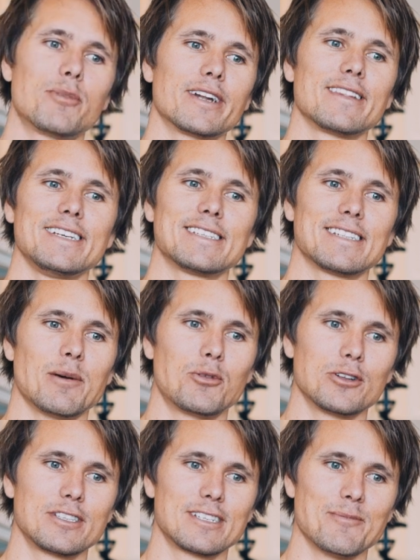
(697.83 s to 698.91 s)
but at least I
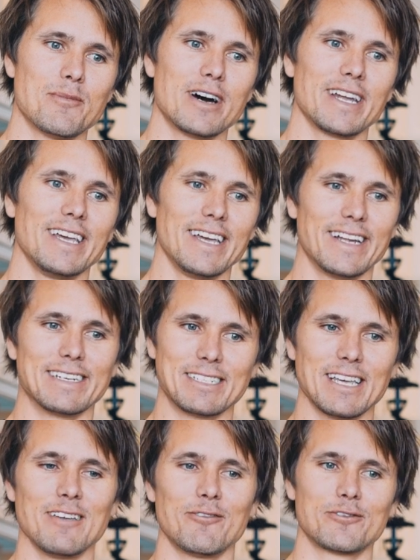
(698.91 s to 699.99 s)
put some money in a
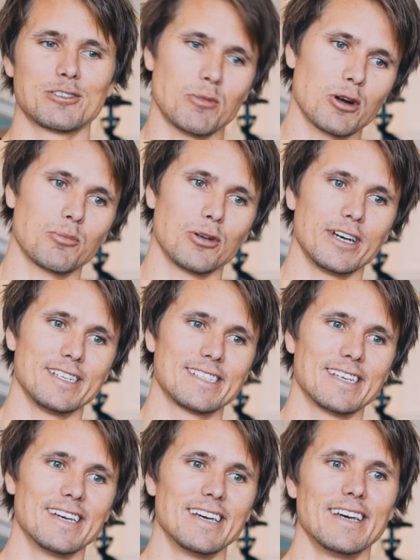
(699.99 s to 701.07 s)
safe, smart place.